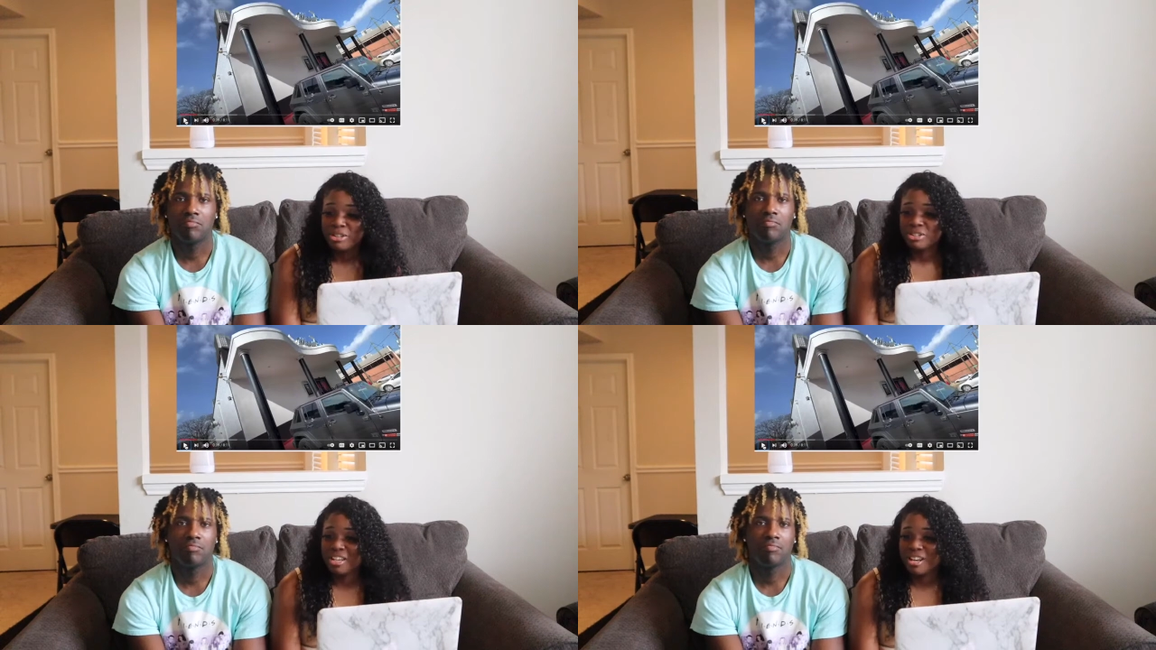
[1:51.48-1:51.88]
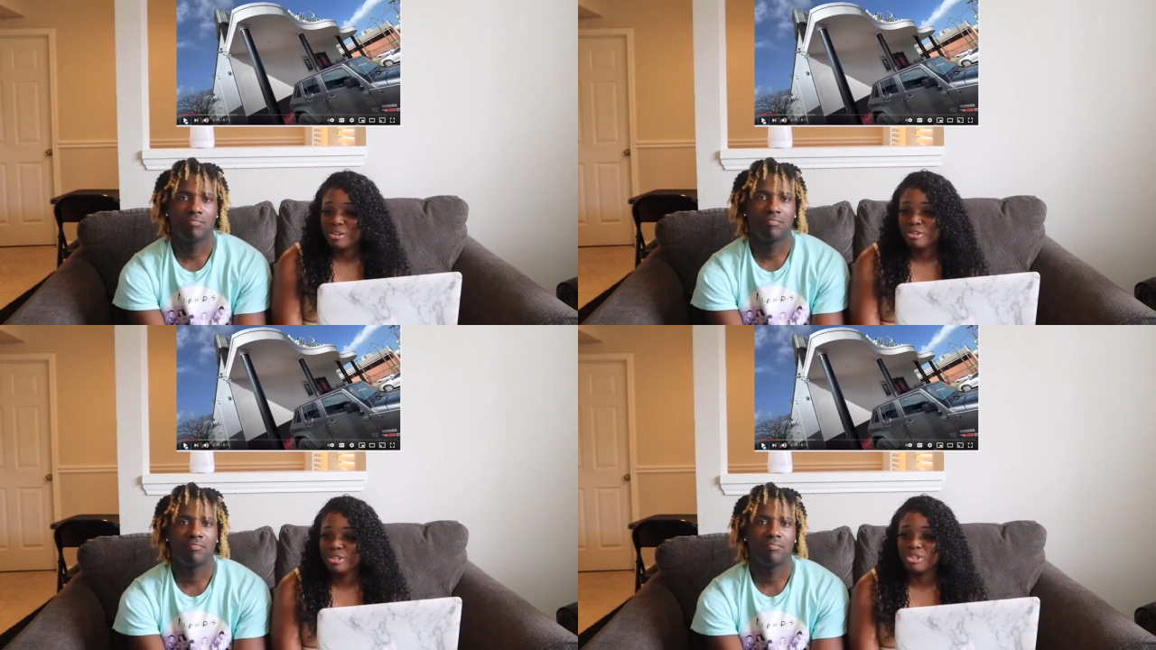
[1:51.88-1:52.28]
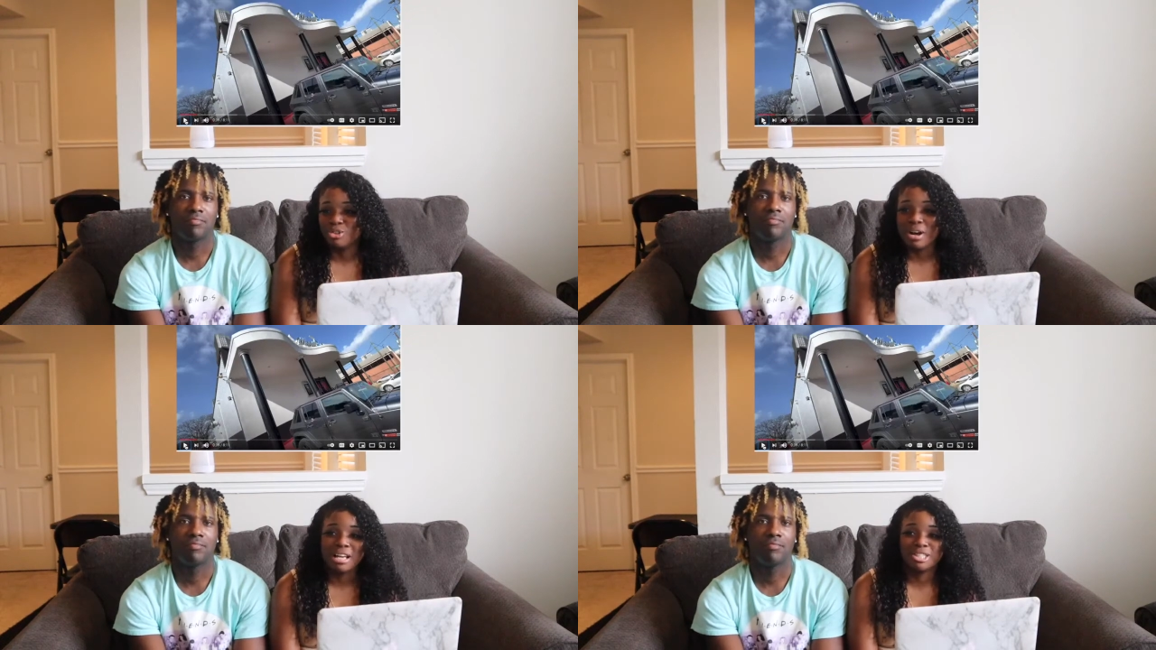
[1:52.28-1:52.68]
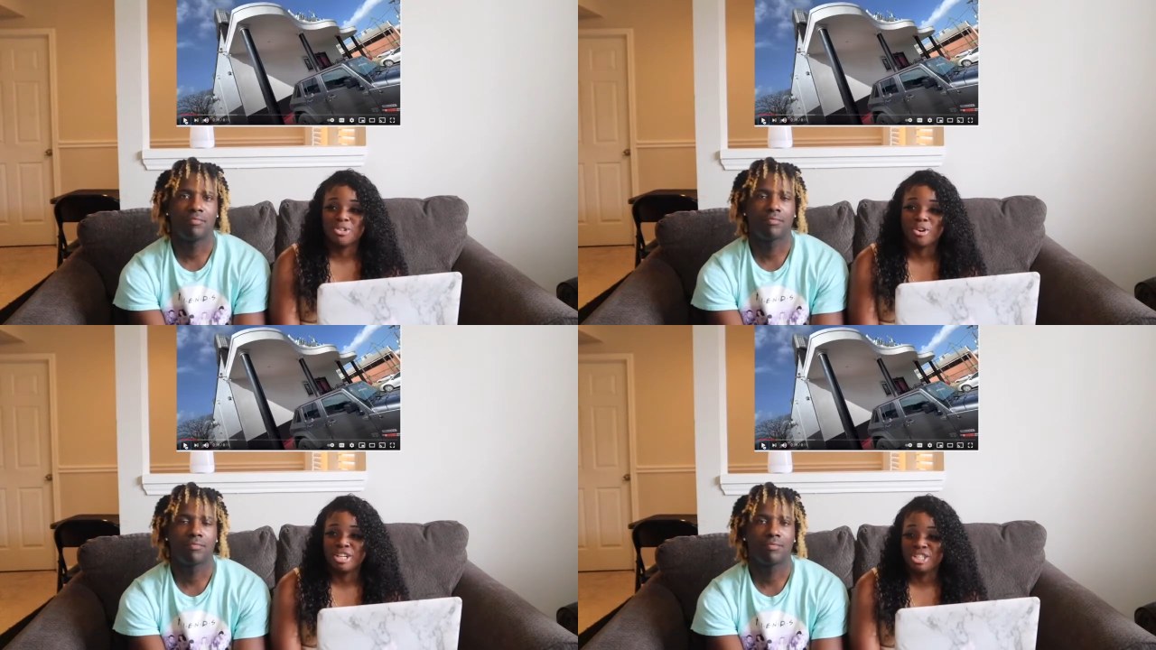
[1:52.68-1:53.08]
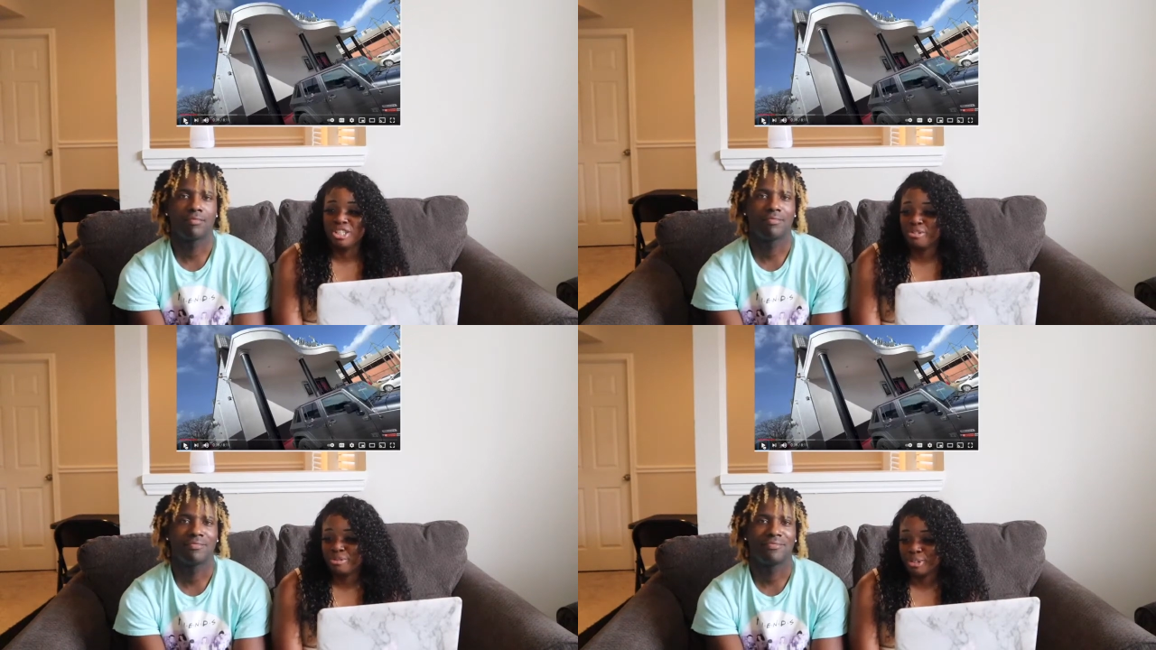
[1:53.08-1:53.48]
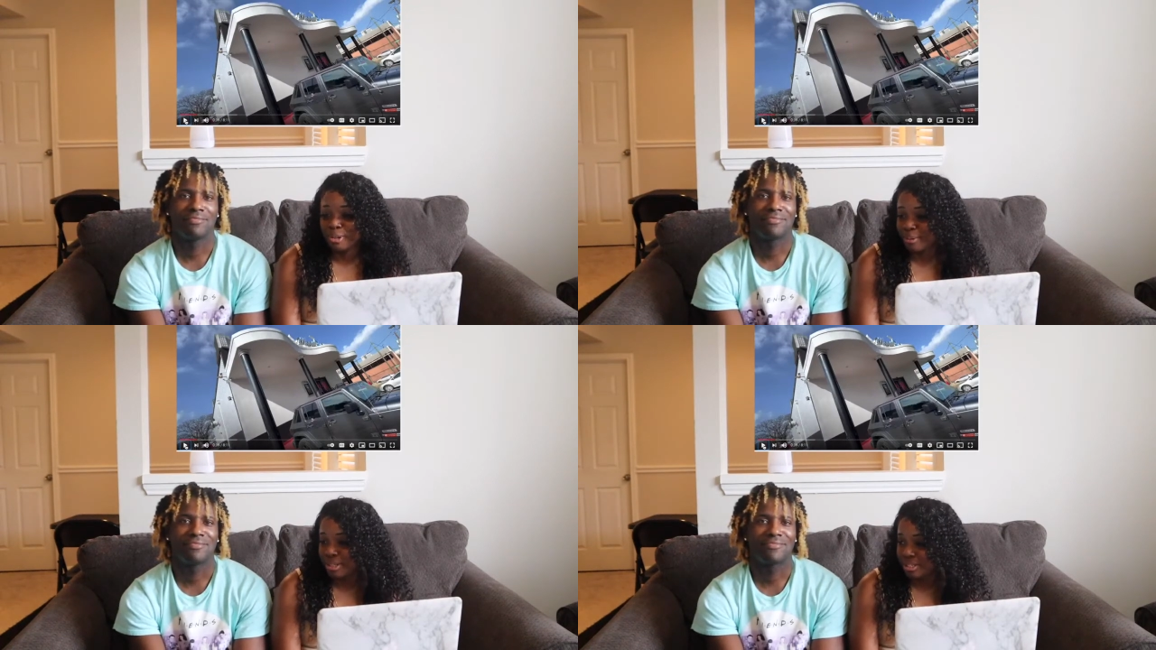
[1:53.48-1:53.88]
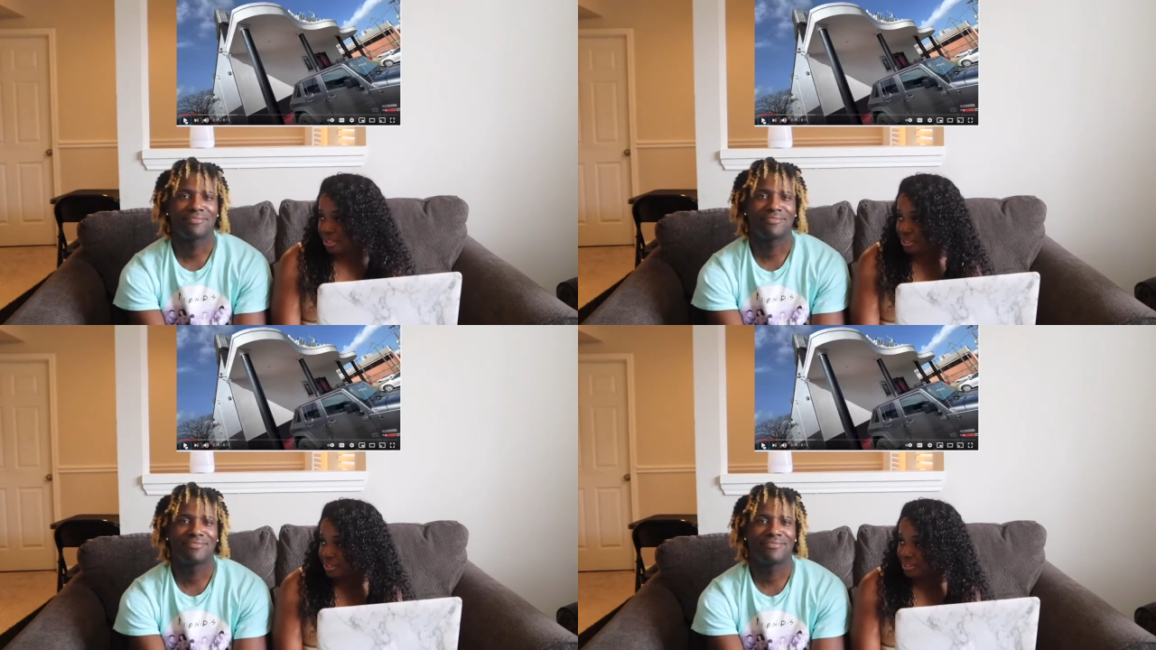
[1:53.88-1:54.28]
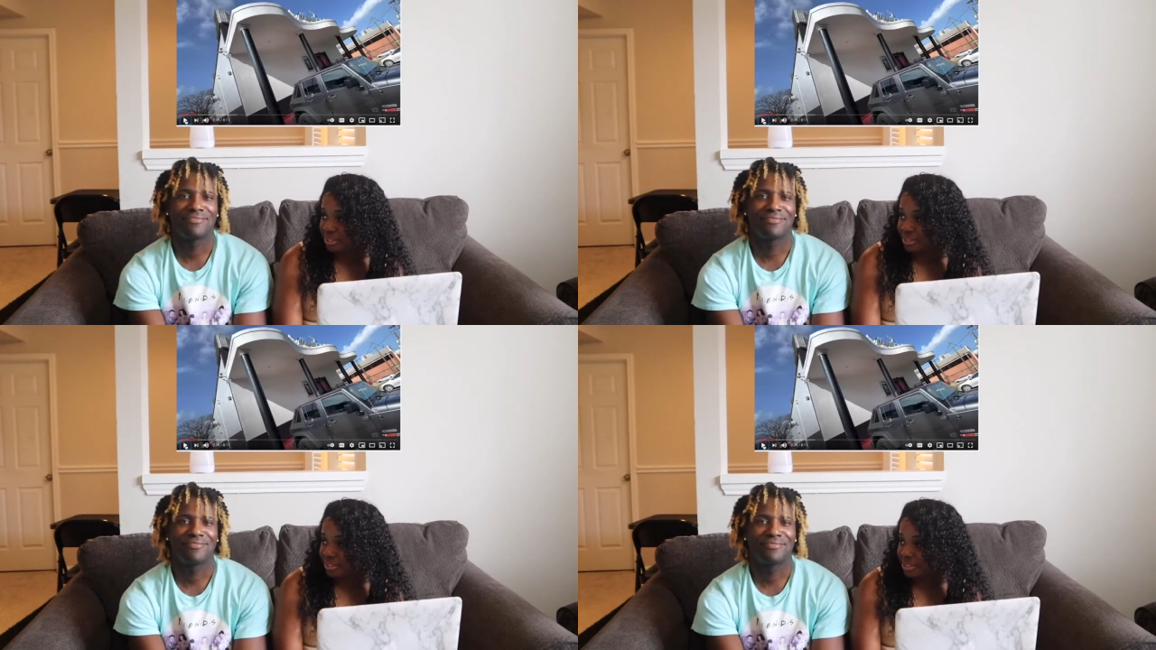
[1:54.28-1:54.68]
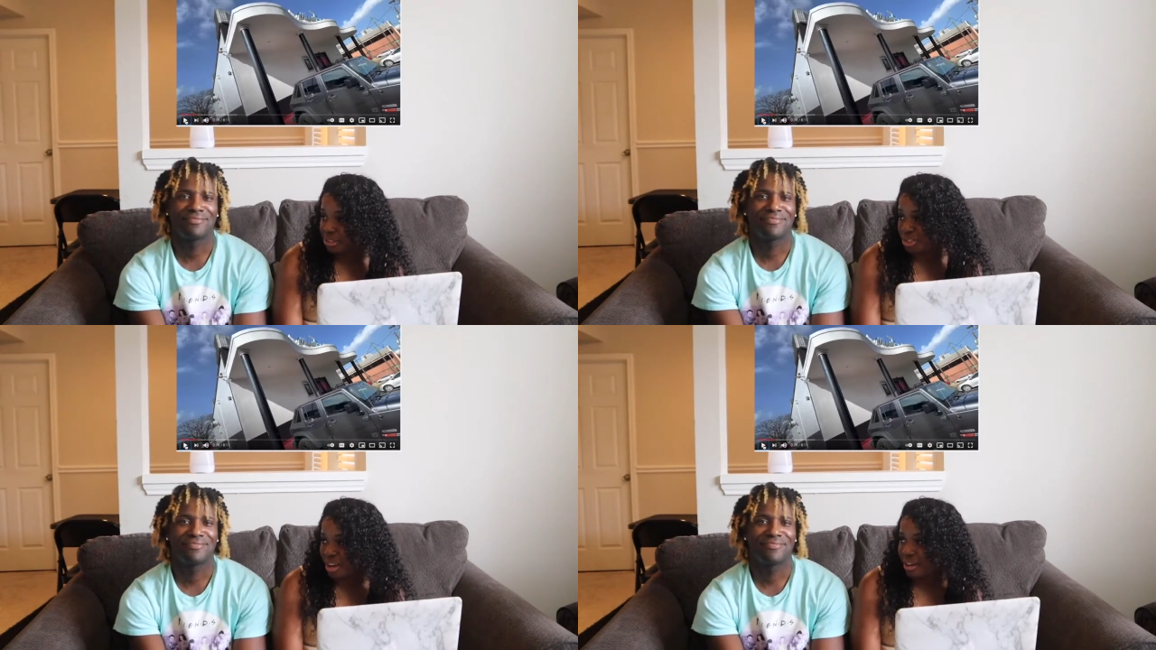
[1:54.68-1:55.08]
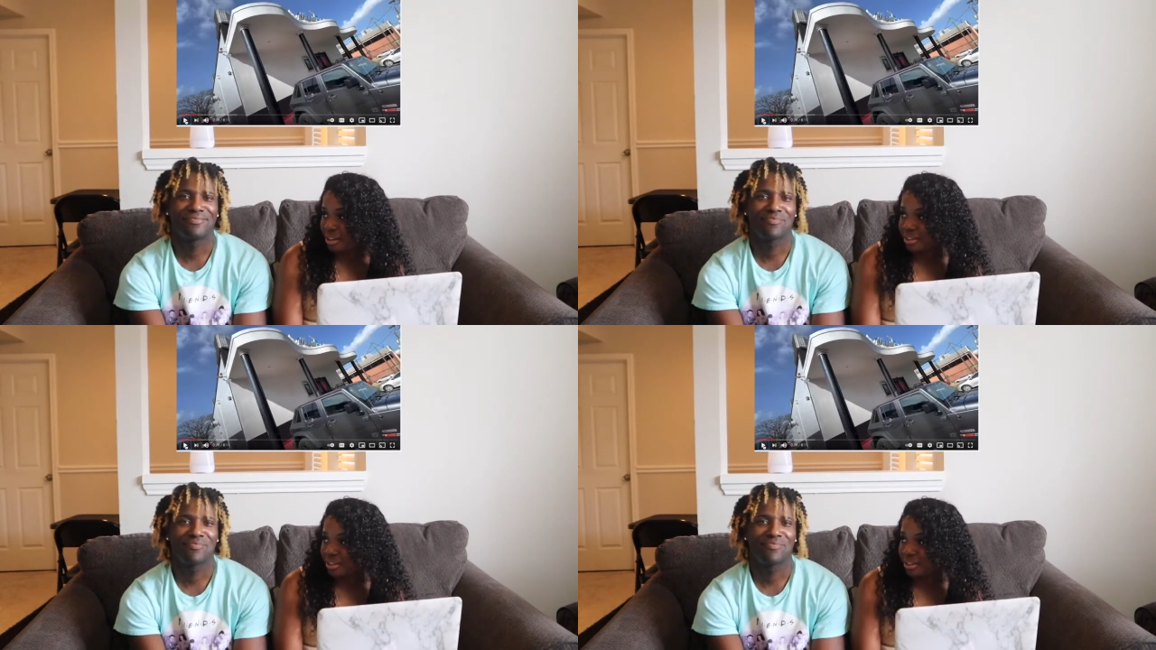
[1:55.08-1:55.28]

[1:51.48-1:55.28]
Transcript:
Speaker 1: See how you just dry started shit for no reason. Dry.